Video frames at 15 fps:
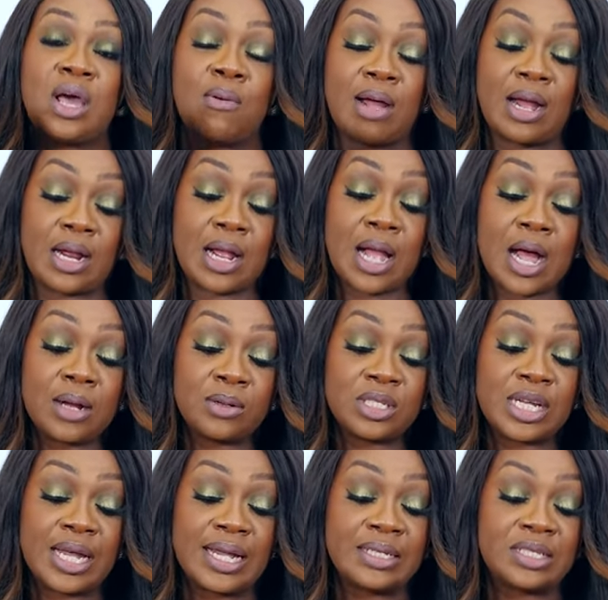our
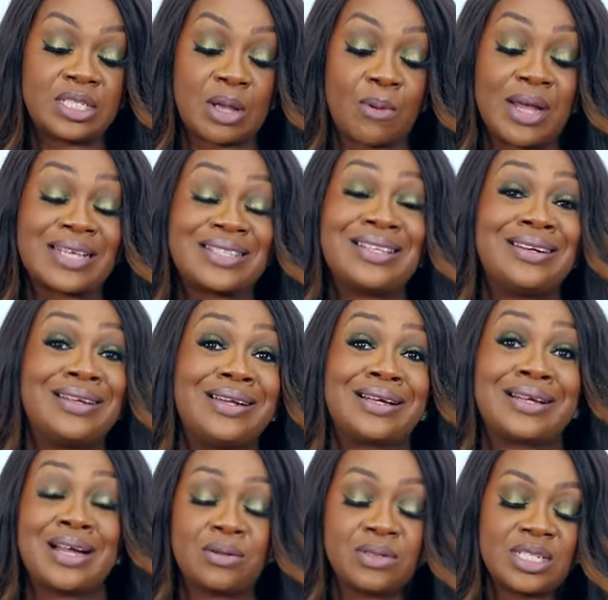accountants, our external
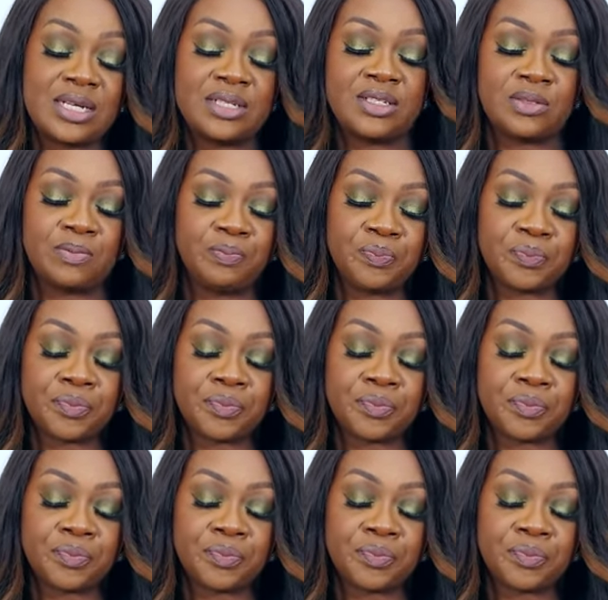accountants,